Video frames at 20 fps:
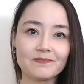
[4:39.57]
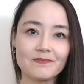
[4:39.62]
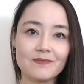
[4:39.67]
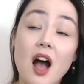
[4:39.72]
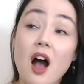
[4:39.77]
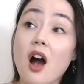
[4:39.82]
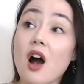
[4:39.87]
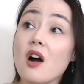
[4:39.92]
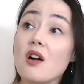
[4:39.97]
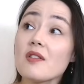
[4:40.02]

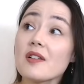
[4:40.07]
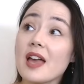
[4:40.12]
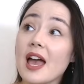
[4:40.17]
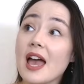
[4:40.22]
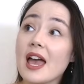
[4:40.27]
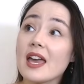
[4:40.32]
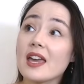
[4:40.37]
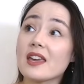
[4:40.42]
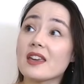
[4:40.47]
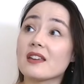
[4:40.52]

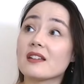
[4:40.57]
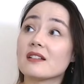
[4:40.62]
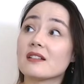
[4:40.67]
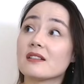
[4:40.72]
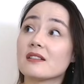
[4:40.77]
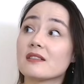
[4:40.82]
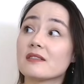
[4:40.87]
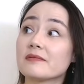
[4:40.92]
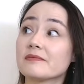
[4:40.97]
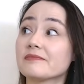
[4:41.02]
Okay,
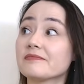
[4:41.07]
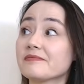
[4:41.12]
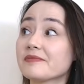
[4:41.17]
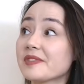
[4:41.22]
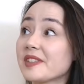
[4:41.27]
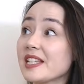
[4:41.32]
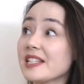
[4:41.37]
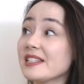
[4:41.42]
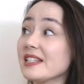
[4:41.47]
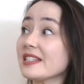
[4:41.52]

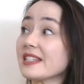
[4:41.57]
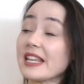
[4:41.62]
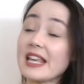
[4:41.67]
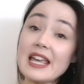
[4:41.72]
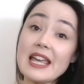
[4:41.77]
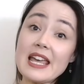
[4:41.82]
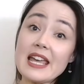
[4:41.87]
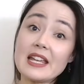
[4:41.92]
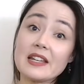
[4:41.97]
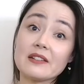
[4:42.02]
this is
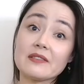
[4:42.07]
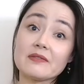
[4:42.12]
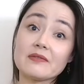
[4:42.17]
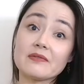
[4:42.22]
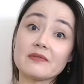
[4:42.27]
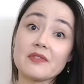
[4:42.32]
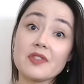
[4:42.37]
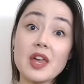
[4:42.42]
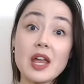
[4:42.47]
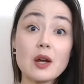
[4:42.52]
it.
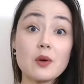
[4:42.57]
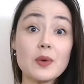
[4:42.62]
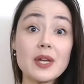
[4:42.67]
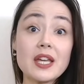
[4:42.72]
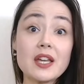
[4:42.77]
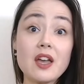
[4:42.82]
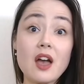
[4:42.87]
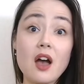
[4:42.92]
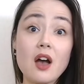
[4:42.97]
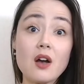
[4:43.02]
There we
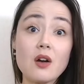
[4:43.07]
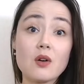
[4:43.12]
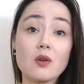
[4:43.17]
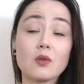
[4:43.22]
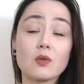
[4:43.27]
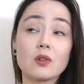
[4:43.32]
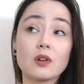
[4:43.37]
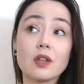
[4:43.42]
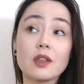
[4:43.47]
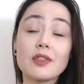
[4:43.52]

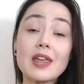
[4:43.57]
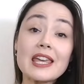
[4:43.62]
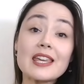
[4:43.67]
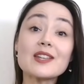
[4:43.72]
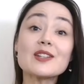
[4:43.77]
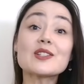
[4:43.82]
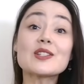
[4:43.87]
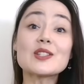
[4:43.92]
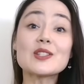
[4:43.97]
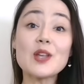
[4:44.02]
go. Thank you
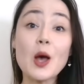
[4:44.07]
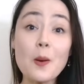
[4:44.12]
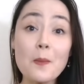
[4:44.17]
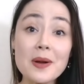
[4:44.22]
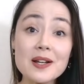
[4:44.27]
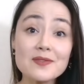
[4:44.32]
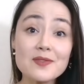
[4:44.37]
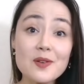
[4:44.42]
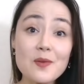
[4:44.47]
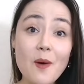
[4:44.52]
so
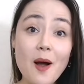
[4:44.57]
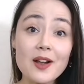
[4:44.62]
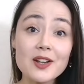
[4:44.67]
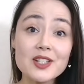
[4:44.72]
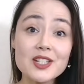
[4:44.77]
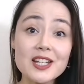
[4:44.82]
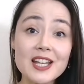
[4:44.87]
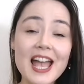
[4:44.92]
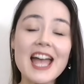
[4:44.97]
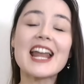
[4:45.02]
much for
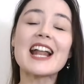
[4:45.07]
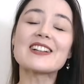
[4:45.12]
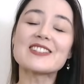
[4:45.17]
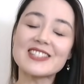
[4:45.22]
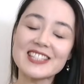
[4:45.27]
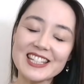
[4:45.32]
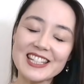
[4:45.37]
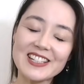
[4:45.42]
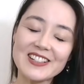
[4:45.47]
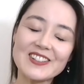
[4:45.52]
watching and I'll
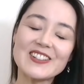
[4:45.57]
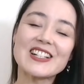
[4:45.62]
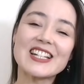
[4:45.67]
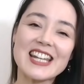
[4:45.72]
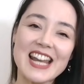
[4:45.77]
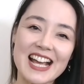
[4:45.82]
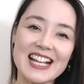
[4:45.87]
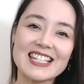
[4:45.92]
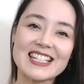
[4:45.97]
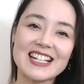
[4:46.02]
see you
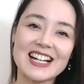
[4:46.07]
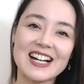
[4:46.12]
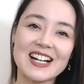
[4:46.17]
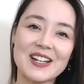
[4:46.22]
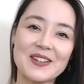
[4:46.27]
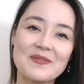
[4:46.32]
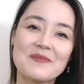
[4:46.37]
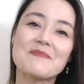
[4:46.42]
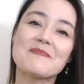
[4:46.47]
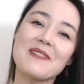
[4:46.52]
next
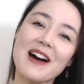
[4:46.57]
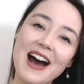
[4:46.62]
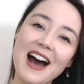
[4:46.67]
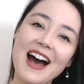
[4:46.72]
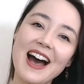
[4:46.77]
time. Bye.